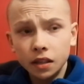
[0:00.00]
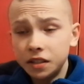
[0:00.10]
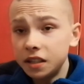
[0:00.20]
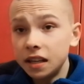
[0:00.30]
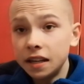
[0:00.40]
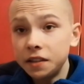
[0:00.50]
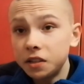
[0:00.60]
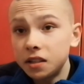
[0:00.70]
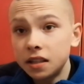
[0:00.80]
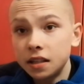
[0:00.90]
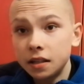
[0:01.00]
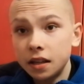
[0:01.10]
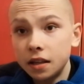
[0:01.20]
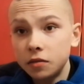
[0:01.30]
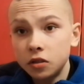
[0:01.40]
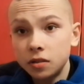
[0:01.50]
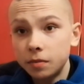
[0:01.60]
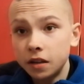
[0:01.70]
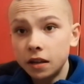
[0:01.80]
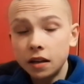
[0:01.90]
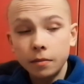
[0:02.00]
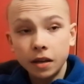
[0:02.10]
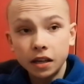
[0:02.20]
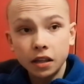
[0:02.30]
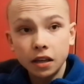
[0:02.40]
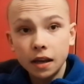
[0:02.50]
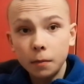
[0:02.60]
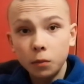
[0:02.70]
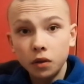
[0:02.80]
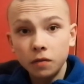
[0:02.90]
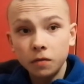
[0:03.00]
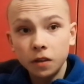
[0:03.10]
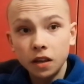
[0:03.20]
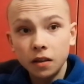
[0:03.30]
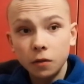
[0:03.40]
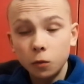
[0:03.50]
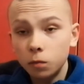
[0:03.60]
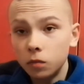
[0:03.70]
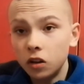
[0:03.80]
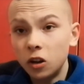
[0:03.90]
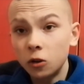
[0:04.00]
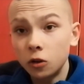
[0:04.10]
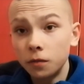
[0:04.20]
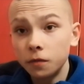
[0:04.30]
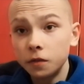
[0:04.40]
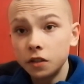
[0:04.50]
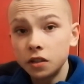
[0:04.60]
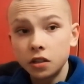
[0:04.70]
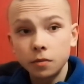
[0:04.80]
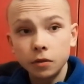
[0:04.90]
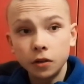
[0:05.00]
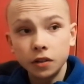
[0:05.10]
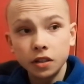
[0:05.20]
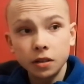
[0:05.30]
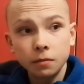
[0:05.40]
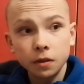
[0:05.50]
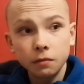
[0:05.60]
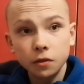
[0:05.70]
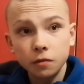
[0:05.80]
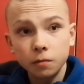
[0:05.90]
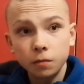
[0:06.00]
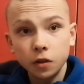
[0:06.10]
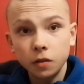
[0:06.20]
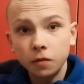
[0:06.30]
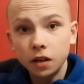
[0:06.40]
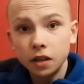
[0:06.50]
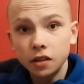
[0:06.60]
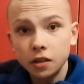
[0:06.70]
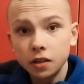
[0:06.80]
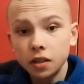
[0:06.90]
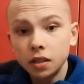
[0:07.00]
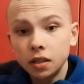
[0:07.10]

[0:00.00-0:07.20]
And Zielinski just put it in the back of the net with a lot of confidence, to be honest. It was a good finish.